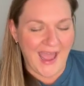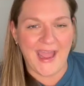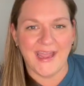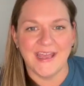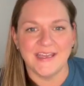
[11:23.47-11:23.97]

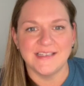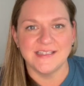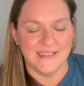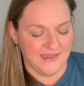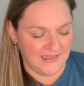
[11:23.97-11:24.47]

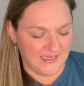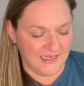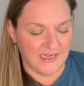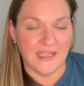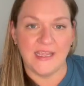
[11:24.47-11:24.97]
And
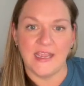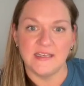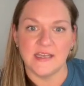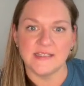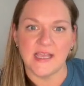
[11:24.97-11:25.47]
then he did